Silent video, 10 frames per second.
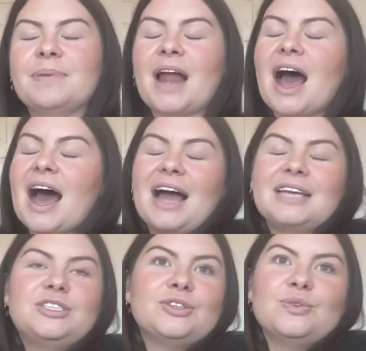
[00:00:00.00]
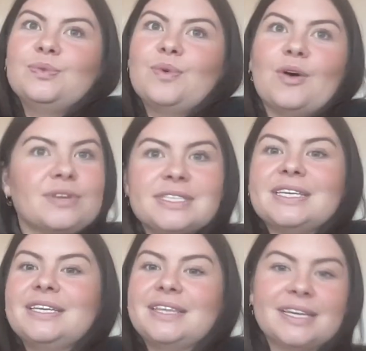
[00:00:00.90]
But I do
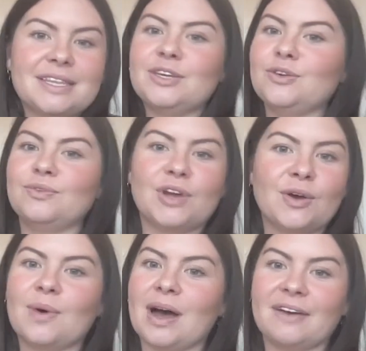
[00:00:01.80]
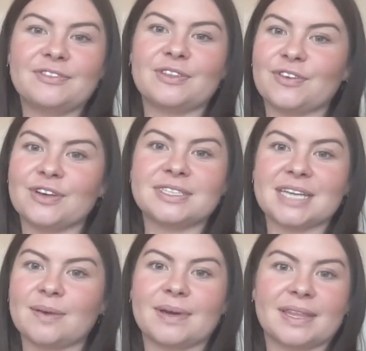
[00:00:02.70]
honestly think that after the first
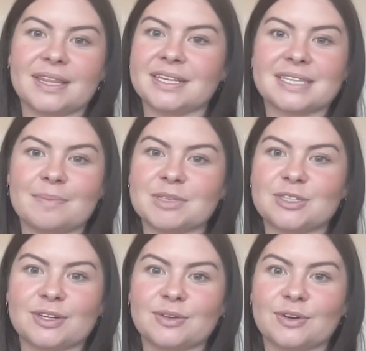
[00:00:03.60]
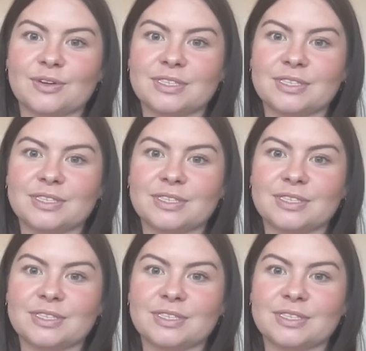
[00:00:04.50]
date whether there's chemistry or not.